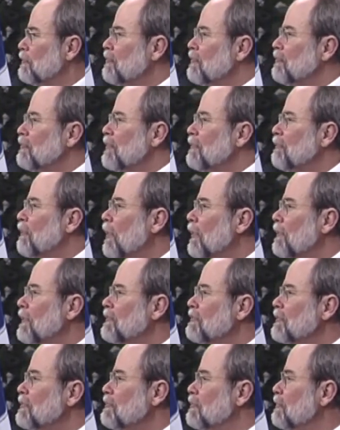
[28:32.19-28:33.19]
It's as if all
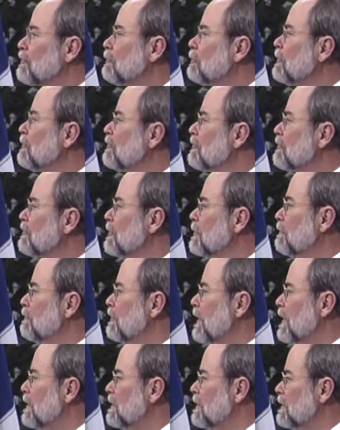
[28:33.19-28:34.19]
these issues were just
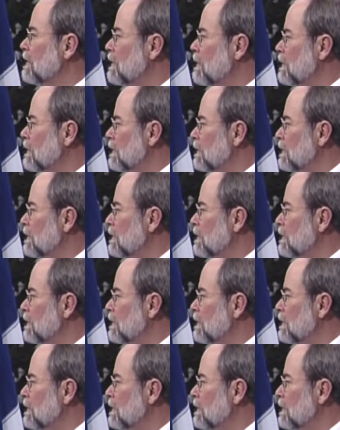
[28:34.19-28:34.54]
invented.